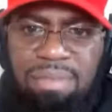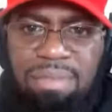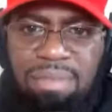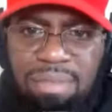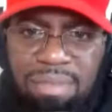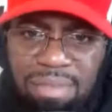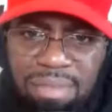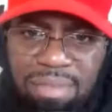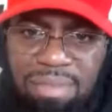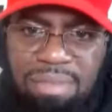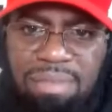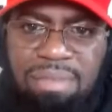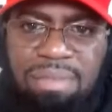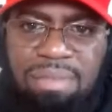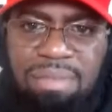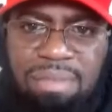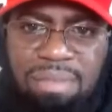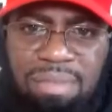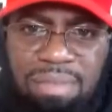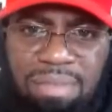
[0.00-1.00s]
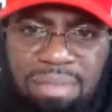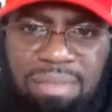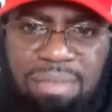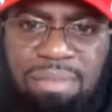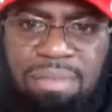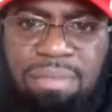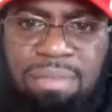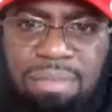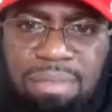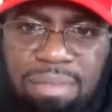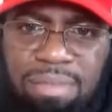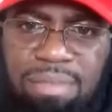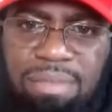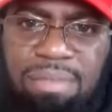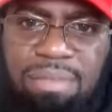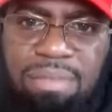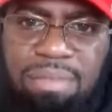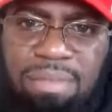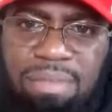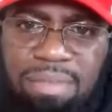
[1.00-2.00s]

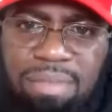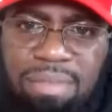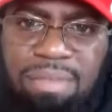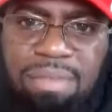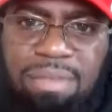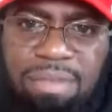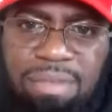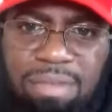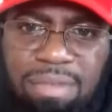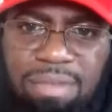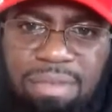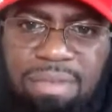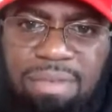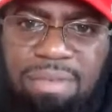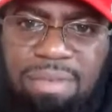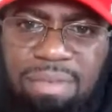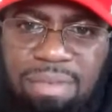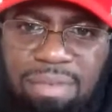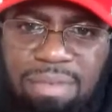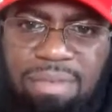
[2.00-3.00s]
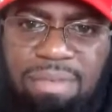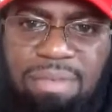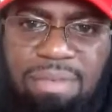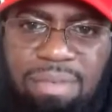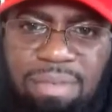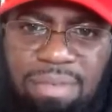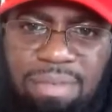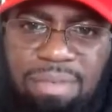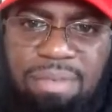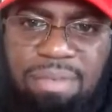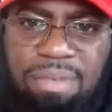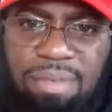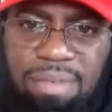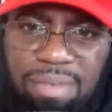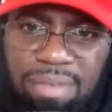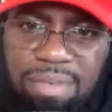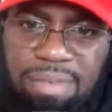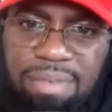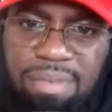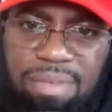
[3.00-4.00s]

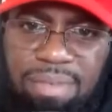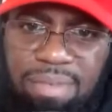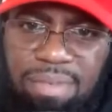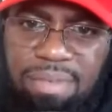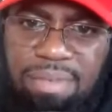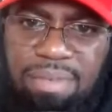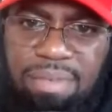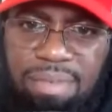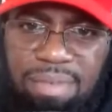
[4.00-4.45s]
(silent)